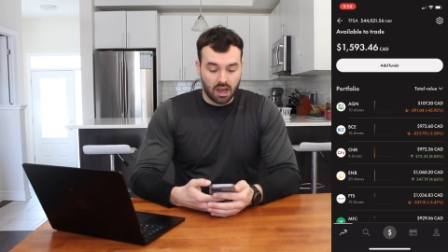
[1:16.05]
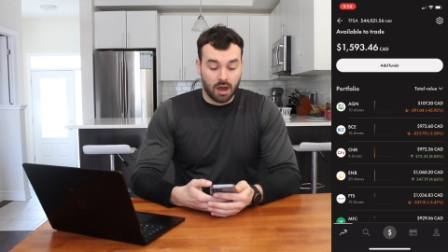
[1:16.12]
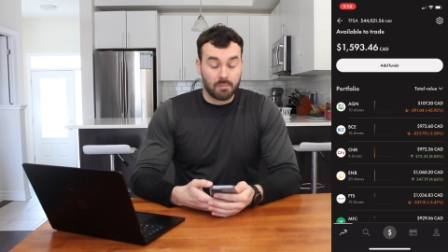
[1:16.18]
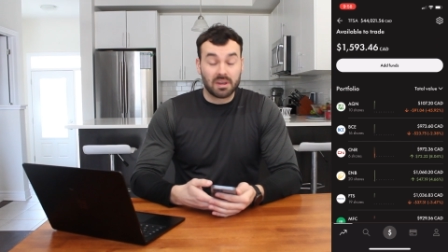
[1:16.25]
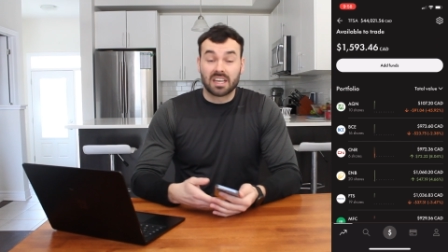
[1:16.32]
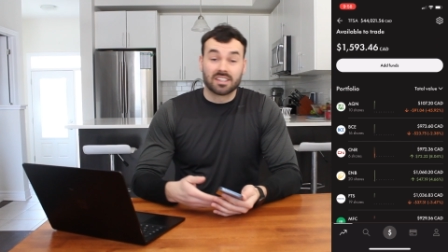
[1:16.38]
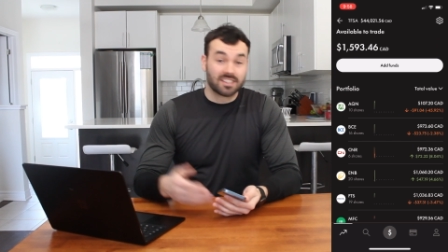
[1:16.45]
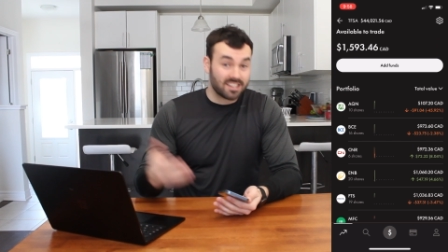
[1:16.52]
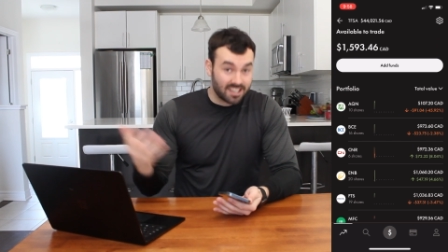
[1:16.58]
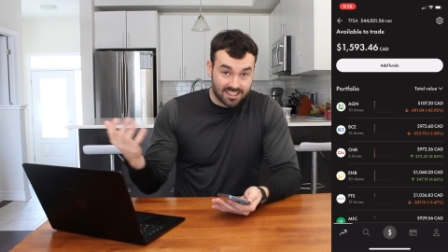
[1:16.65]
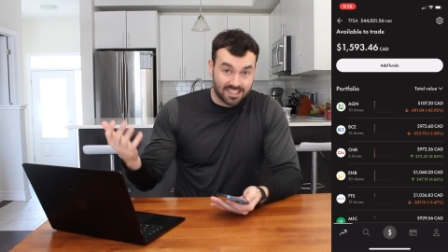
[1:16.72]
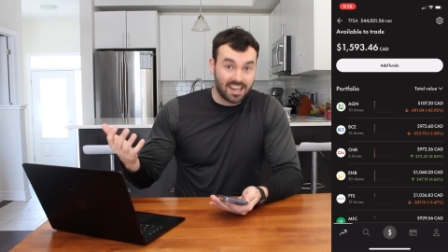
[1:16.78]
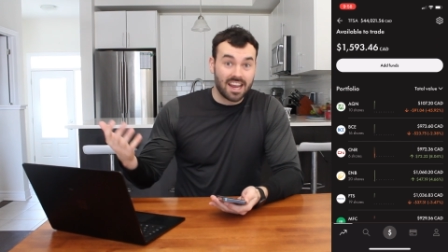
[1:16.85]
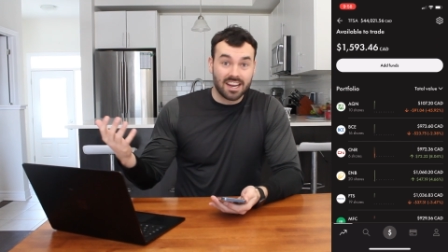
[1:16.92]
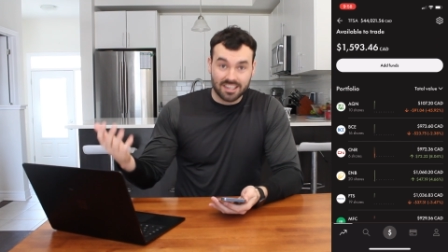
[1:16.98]
because it is
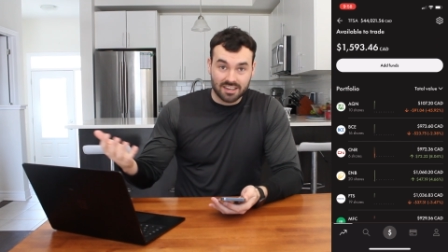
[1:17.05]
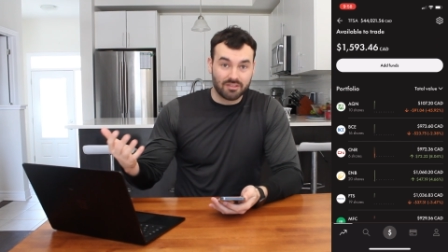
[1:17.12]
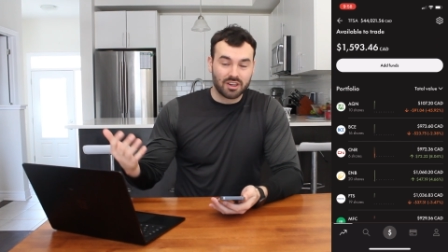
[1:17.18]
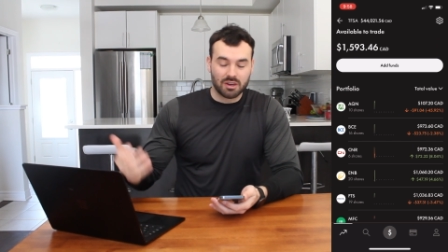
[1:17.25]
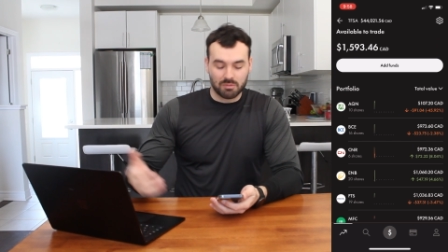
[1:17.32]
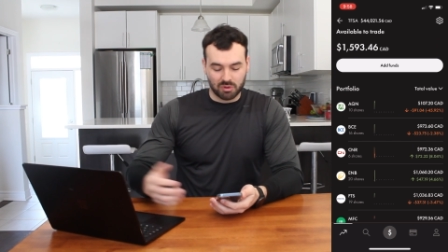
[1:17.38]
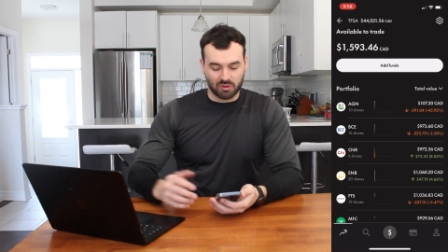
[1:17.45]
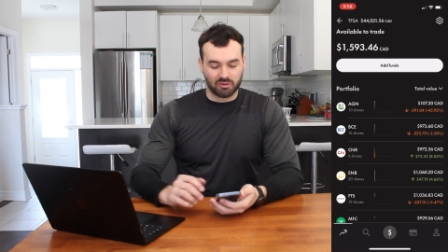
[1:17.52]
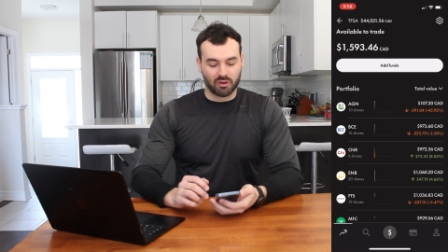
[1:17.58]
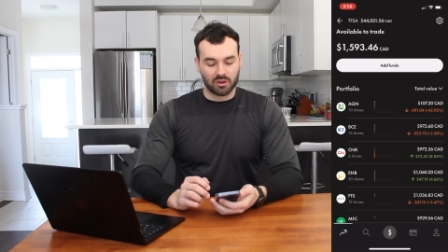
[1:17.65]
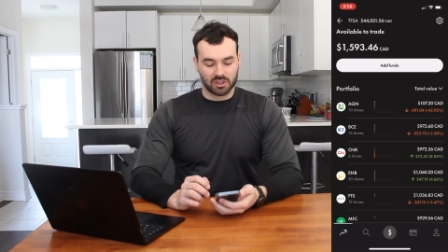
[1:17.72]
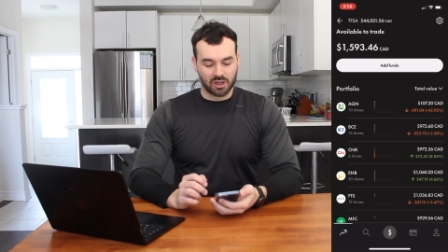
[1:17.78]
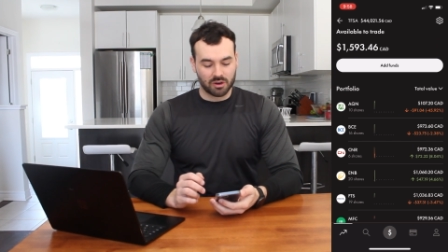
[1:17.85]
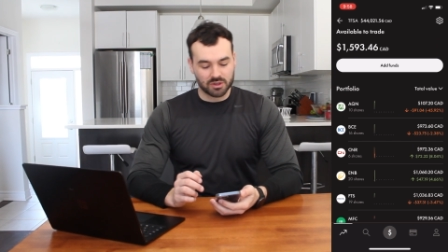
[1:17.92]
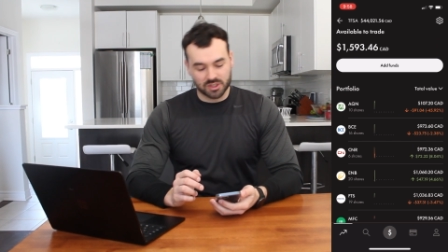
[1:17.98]
a dividend
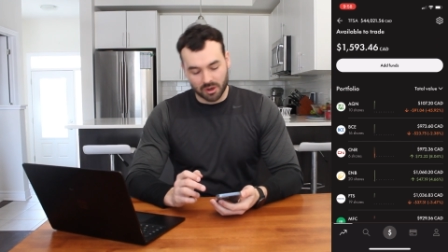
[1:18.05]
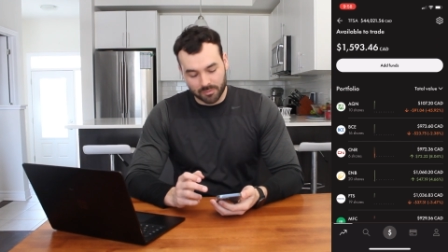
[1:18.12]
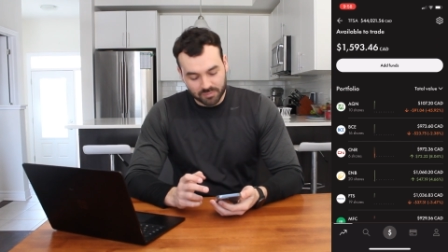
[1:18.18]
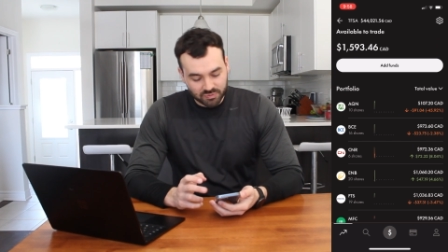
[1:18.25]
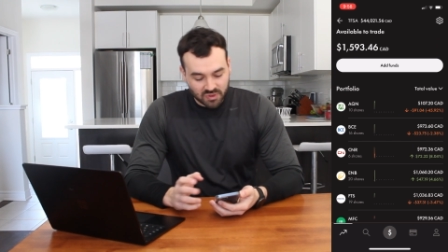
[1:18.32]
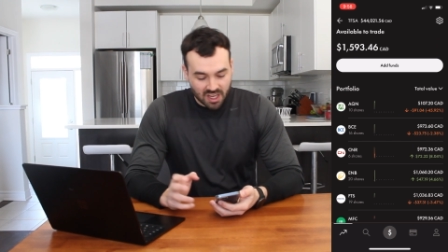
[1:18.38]
portfolio. So